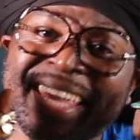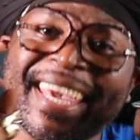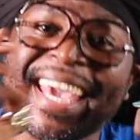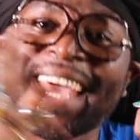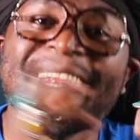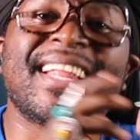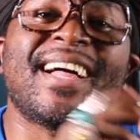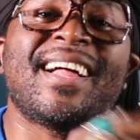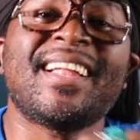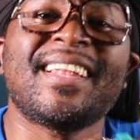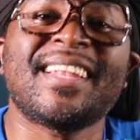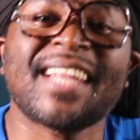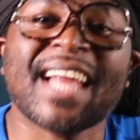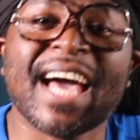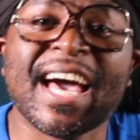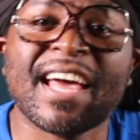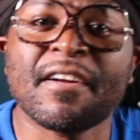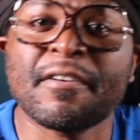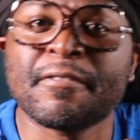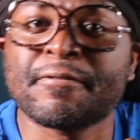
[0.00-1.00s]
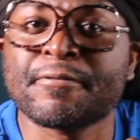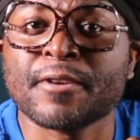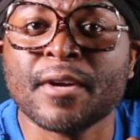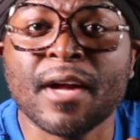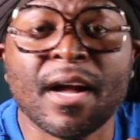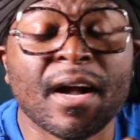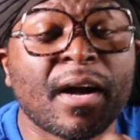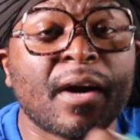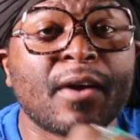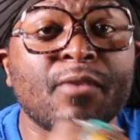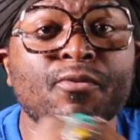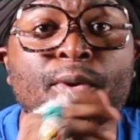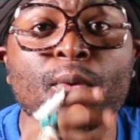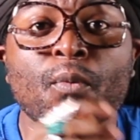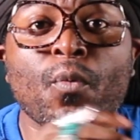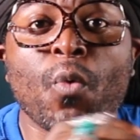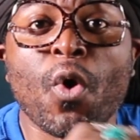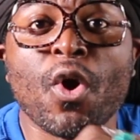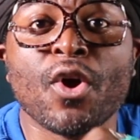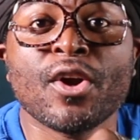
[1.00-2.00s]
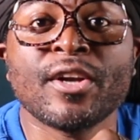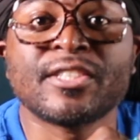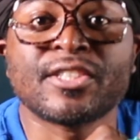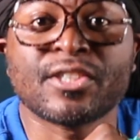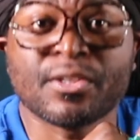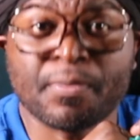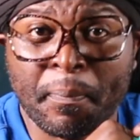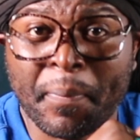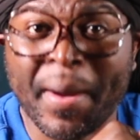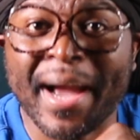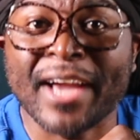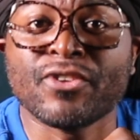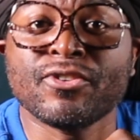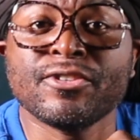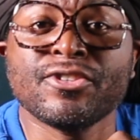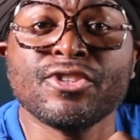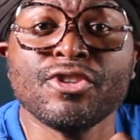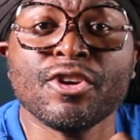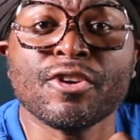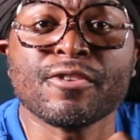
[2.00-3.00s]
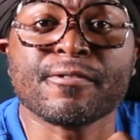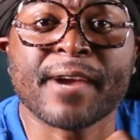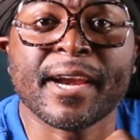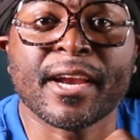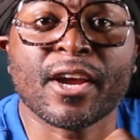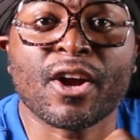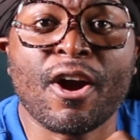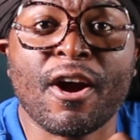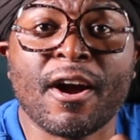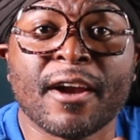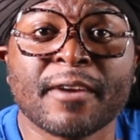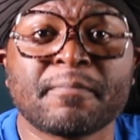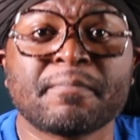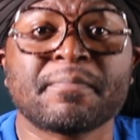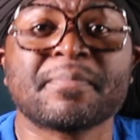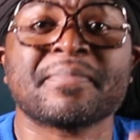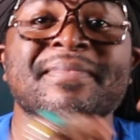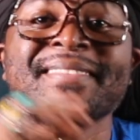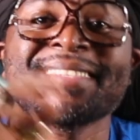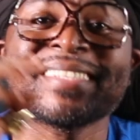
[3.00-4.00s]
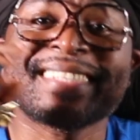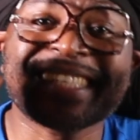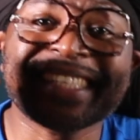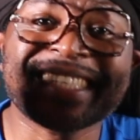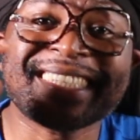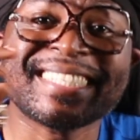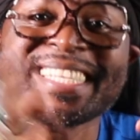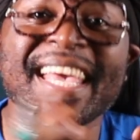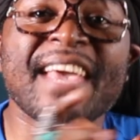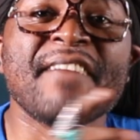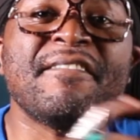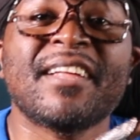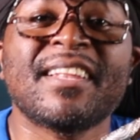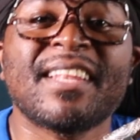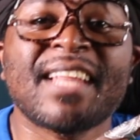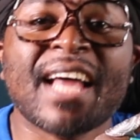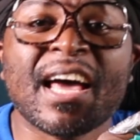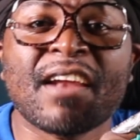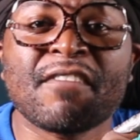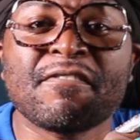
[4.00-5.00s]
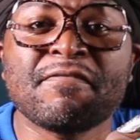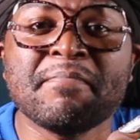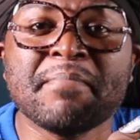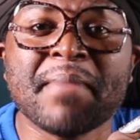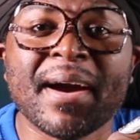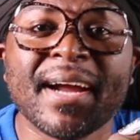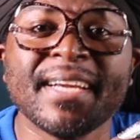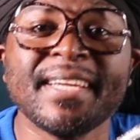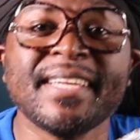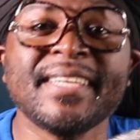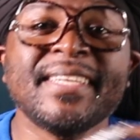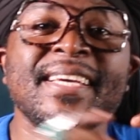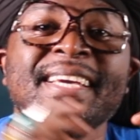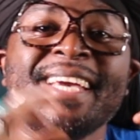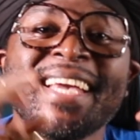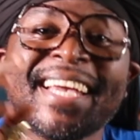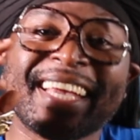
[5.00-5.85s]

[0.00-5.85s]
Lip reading: Get a lot of rewards by using your credit card. Save a lot of money.